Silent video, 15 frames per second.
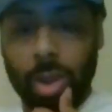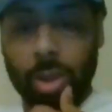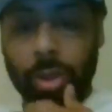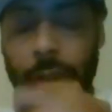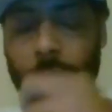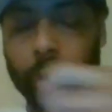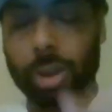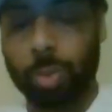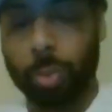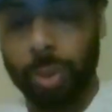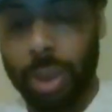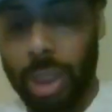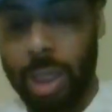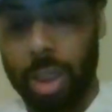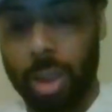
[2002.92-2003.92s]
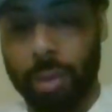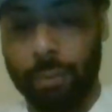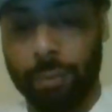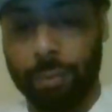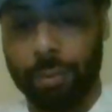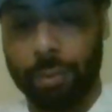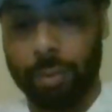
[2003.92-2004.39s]
Next, we have
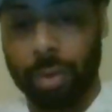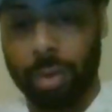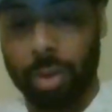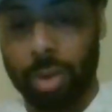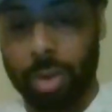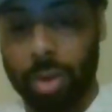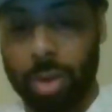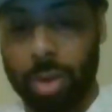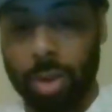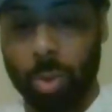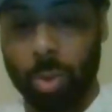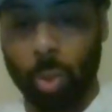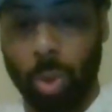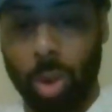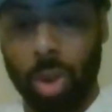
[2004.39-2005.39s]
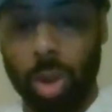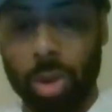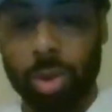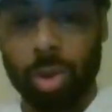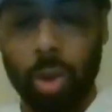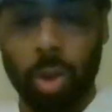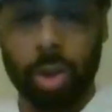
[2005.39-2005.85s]

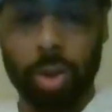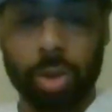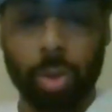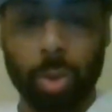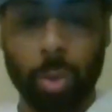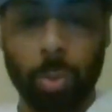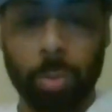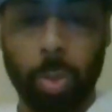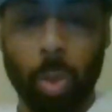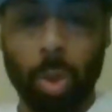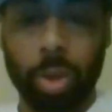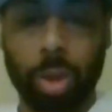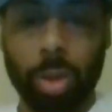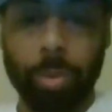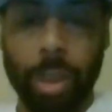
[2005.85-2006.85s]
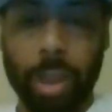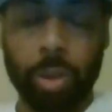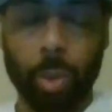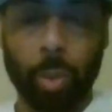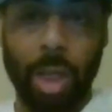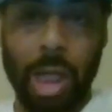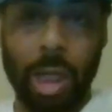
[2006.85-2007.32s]
Rawls talking to Port Commander
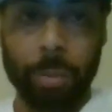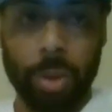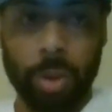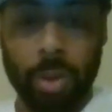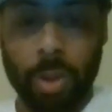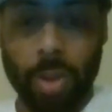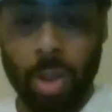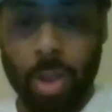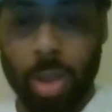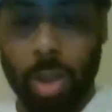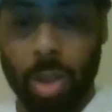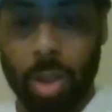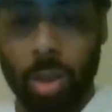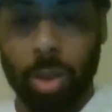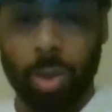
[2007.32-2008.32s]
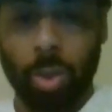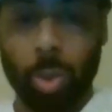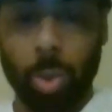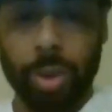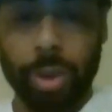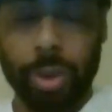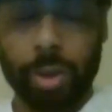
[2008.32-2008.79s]
Robbie,
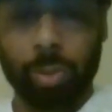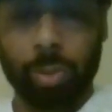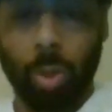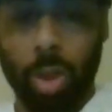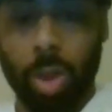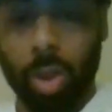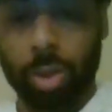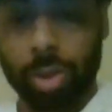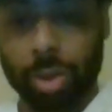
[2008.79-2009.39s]
who gets Rawls